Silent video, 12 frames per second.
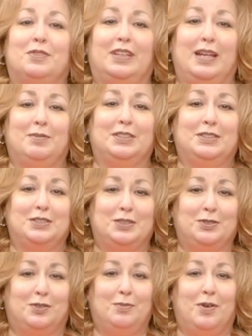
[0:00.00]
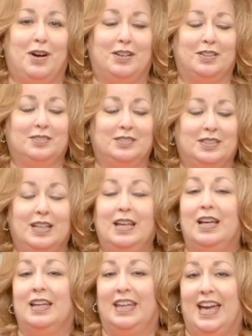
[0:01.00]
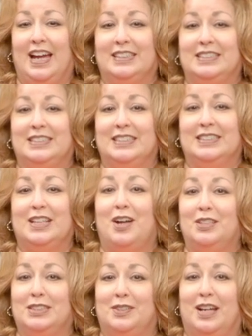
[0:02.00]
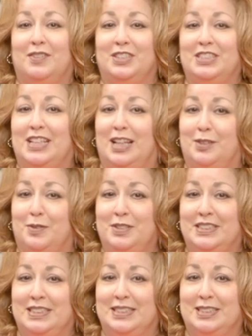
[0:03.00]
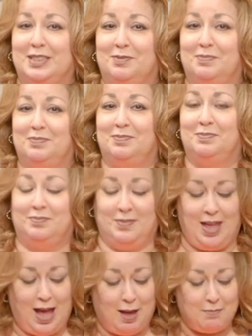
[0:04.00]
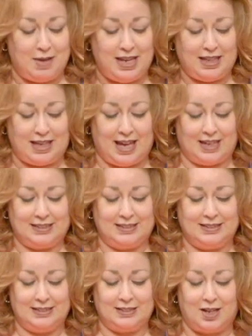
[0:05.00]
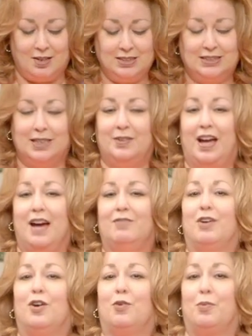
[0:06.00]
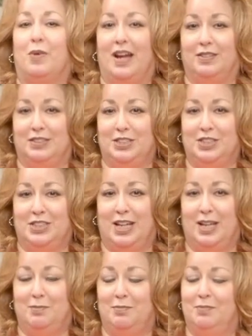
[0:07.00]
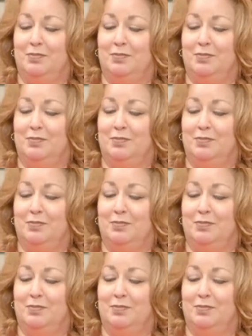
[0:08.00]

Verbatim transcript: will enable to store water. Cactuses also have a shallow root system. Many cactuses also have a rounded shape.